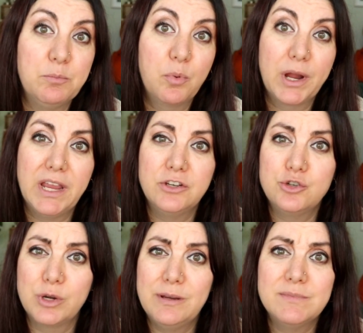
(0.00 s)
in bringing
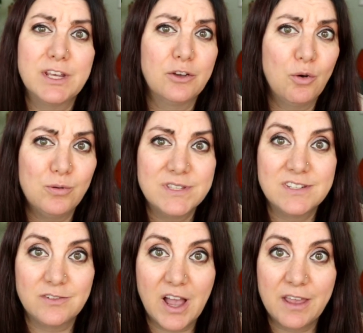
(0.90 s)
dreams and goals
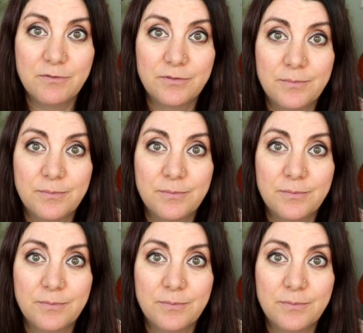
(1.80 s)
to life.